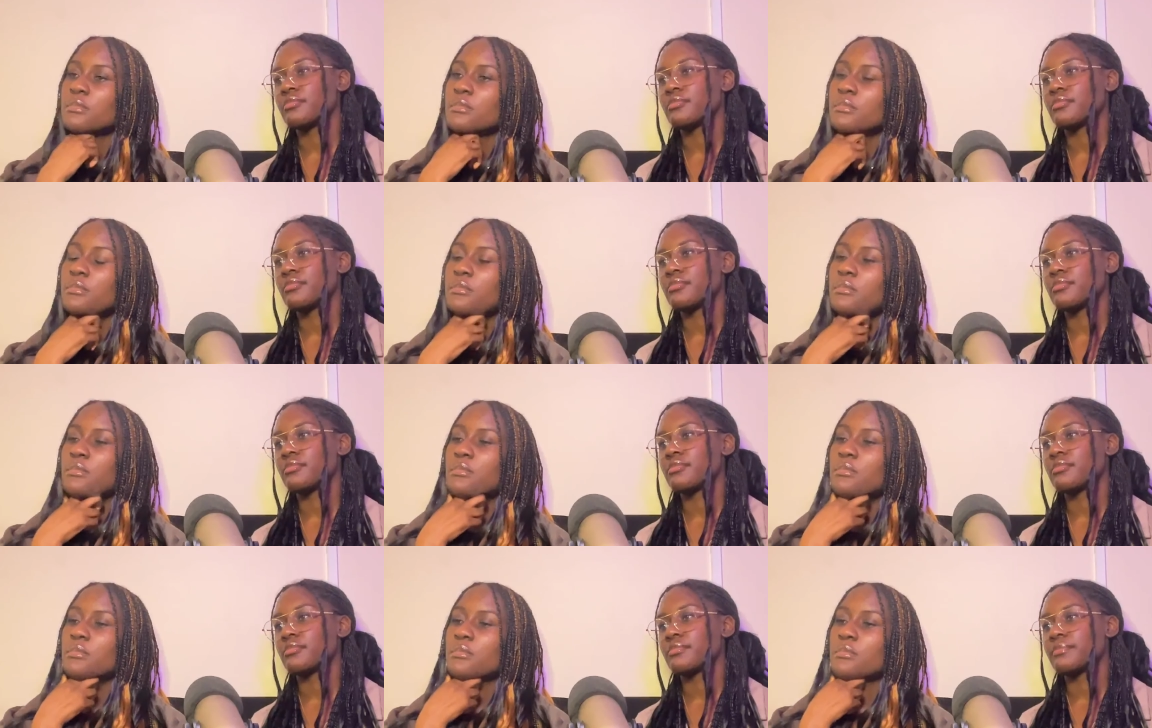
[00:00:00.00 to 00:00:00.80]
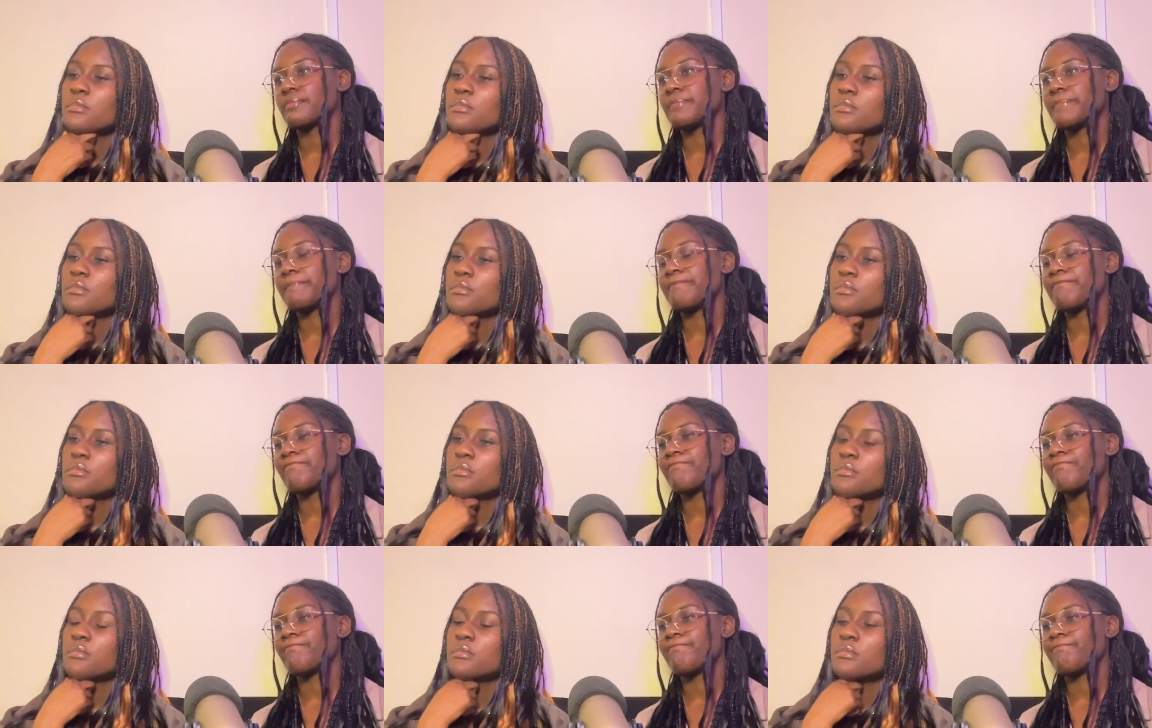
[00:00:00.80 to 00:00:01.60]

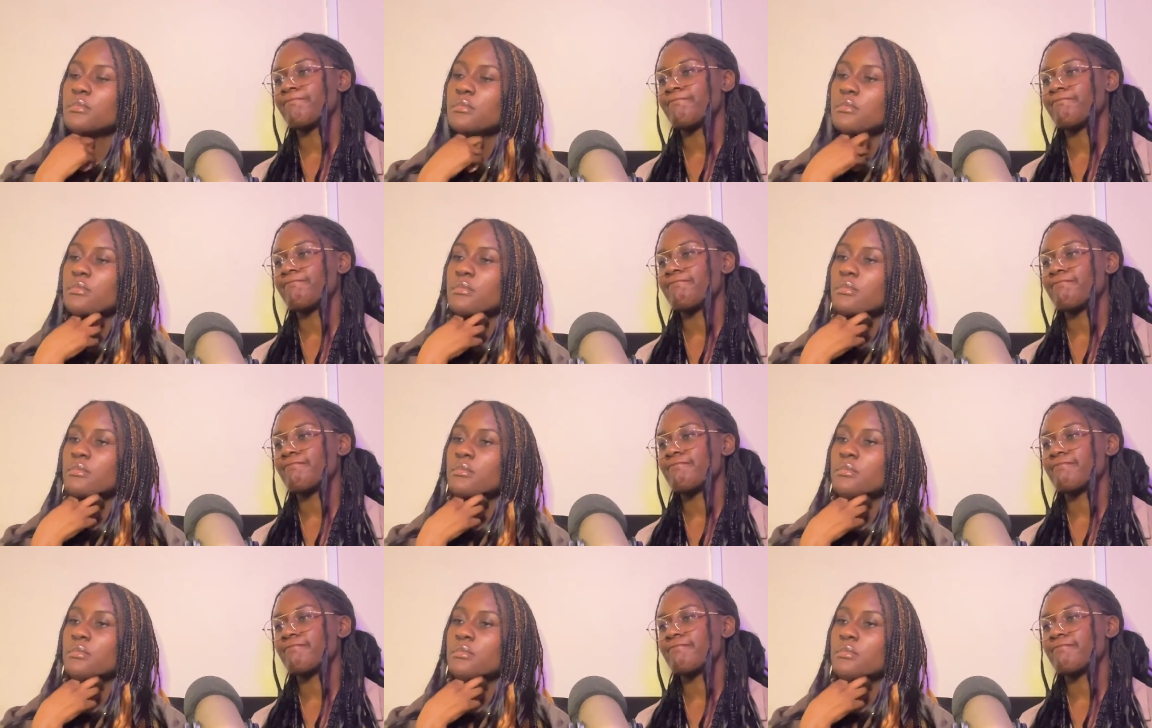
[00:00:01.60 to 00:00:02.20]
Nothing is said.